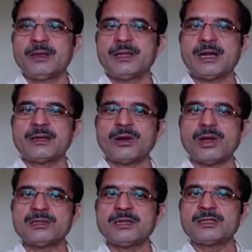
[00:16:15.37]
that
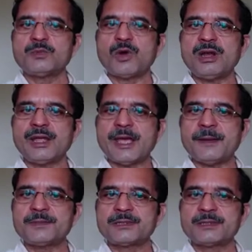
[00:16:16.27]
cross small
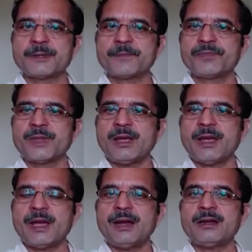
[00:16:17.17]
gaps,
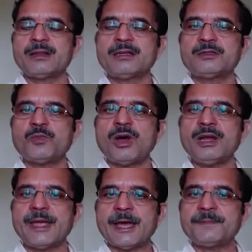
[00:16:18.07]
and the
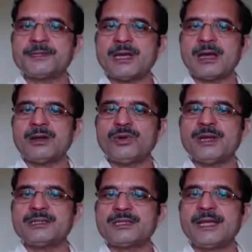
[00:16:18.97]
small gaps are known
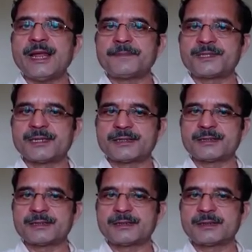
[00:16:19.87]
as
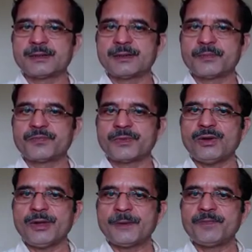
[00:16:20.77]
synapses.
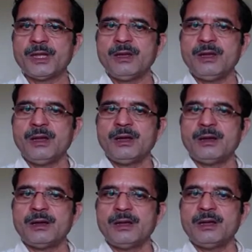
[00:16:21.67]
Okay.
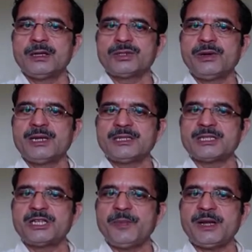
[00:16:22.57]
So it is
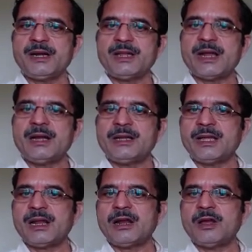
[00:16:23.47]
estimated that
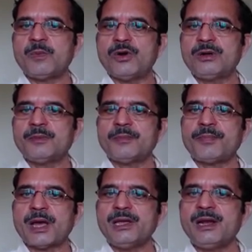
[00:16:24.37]
there are
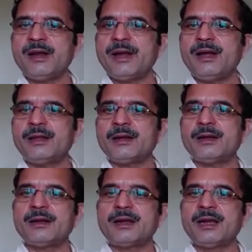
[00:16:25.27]
about
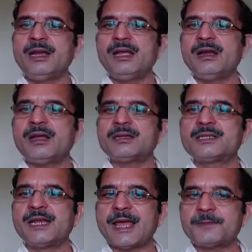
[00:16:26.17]
500 trillion
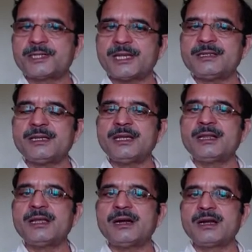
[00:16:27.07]
synapses
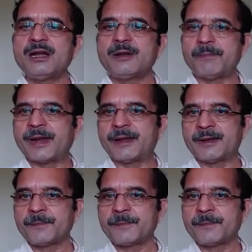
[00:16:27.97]
in the adult brain.